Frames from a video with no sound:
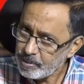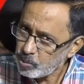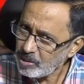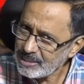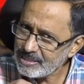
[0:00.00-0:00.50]

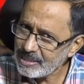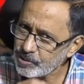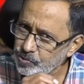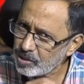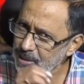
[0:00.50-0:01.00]
But what he
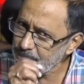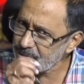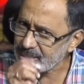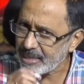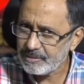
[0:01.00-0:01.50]
does for
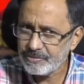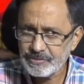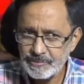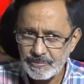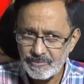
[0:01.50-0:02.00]
himself
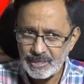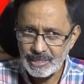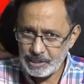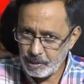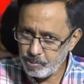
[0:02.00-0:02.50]

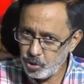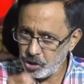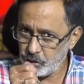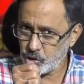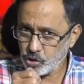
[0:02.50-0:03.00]
is he
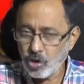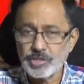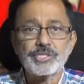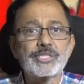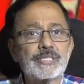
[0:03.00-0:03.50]
pushes his
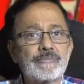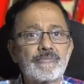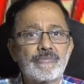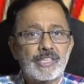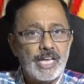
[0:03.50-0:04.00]
cause
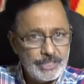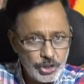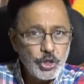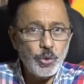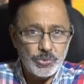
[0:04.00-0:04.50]

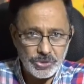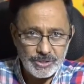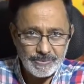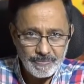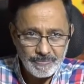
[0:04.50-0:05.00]
and
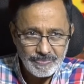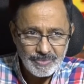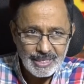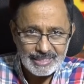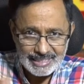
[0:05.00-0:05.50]
shows
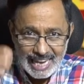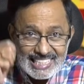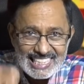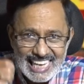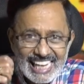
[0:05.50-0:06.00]
that
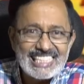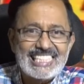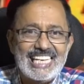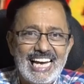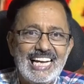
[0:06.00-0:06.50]
as an
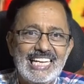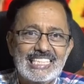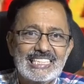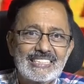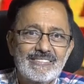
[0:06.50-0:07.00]
actor,
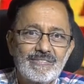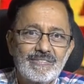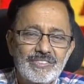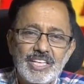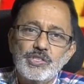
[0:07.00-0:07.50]

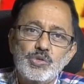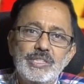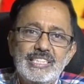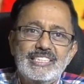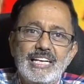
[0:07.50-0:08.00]
there is
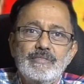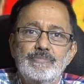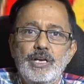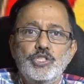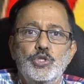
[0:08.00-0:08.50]
only that
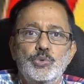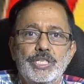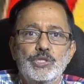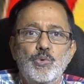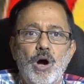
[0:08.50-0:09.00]
much you
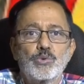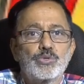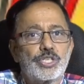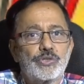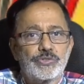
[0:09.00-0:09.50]
can do
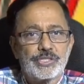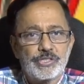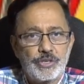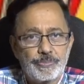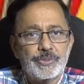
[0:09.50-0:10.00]
outside of a
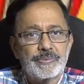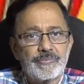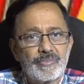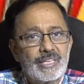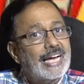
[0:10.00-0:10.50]
script.
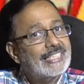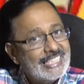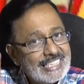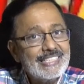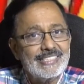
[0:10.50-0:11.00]
And
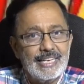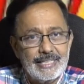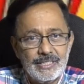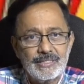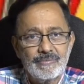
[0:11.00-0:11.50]
he does
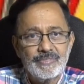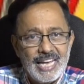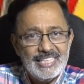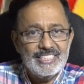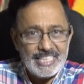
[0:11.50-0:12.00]
that
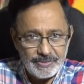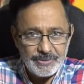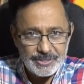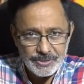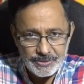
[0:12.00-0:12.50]
and
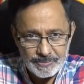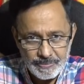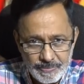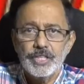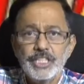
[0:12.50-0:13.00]
delivers.
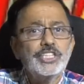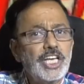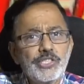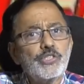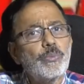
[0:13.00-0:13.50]
In
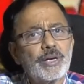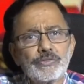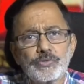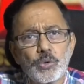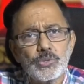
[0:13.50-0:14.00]
case you're
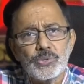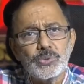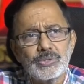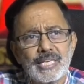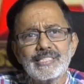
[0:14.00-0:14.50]
one of those
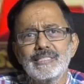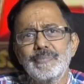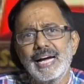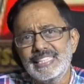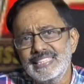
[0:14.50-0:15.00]
who
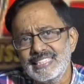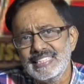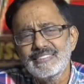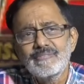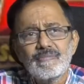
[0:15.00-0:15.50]
doesn't mind